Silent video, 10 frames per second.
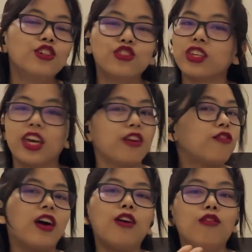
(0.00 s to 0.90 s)
she
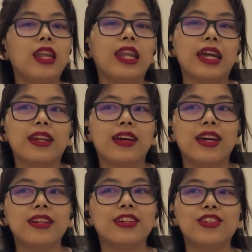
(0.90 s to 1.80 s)
gave a one liner,
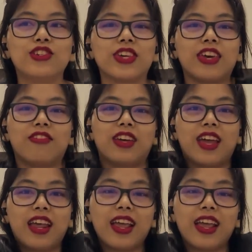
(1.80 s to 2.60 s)
and the teacher gave her